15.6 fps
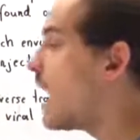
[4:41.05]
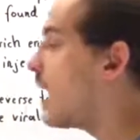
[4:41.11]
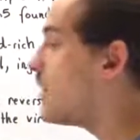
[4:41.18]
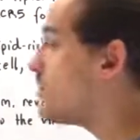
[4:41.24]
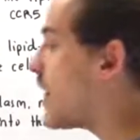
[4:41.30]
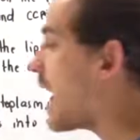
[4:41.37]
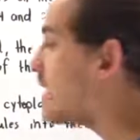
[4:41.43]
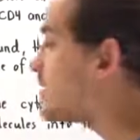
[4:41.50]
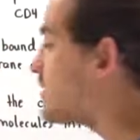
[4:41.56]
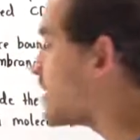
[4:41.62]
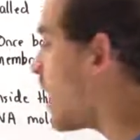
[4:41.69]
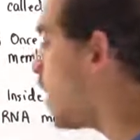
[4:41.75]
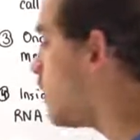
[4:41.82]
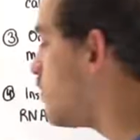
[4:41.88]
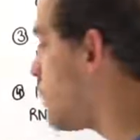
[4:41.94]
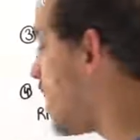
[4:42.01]
on that
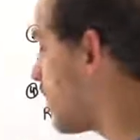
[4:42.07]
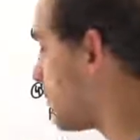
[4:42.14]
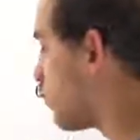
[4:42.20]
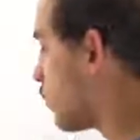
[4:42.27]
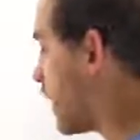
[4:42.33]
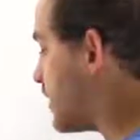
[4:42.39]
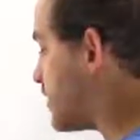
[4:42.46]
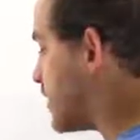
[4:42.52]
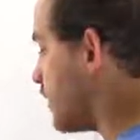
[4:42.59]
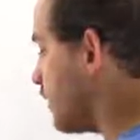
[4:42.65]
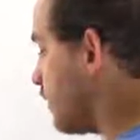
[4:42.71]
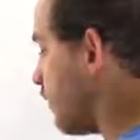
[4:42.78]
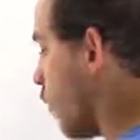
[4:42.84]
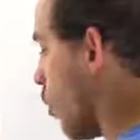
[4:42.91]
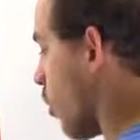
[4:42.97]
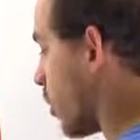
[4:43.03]
cell membrane to
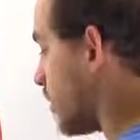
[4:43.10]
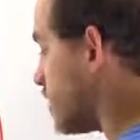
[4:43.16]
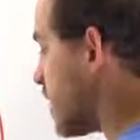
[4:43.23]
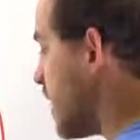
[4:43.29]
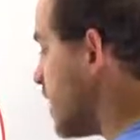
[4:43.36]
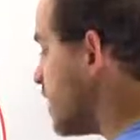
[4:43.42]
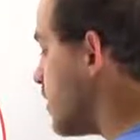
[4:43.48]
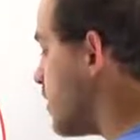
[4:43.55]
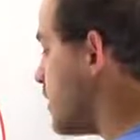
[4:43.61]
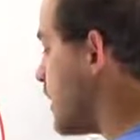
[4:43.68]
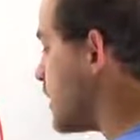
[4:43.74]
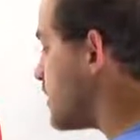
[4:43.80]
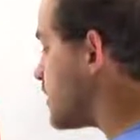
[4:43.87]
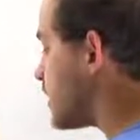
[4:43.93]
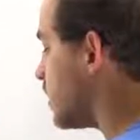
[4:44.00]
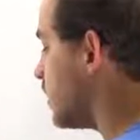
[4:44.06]
form
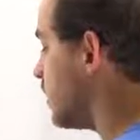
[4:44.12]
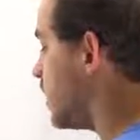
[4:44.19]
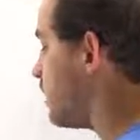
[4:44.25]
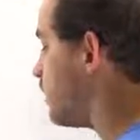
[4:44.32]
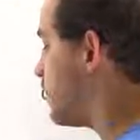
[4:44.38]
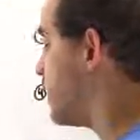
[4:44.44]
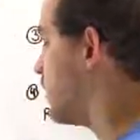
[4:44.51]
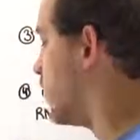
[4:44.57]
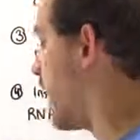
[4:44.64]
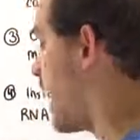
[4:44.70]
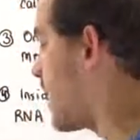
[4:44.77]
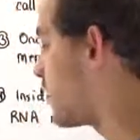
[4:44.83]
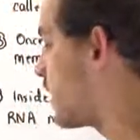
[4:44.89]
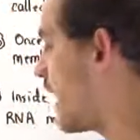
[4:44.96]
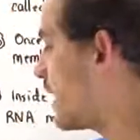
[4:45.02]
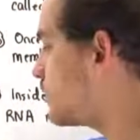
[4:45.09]
this lipid
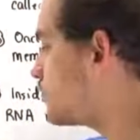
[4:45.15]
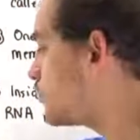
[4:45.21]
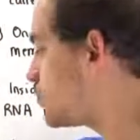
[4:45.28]
layer as